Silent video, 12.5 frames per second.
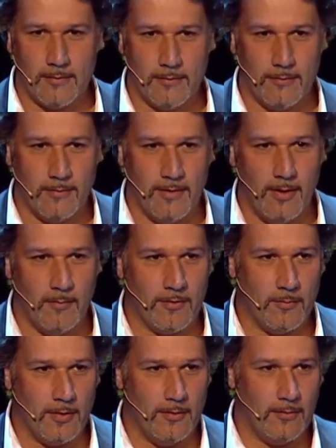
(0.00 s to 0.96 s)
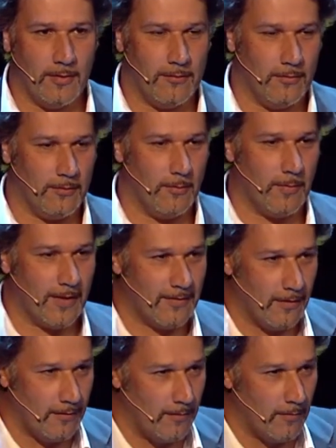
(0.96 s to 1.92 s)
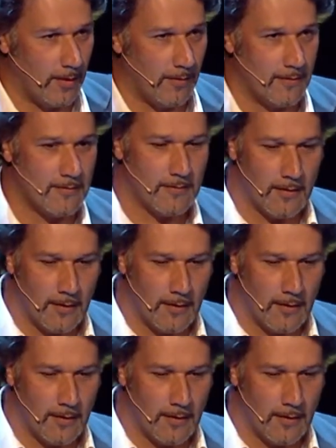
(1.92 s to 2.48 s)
the team has been doing for the past 18 months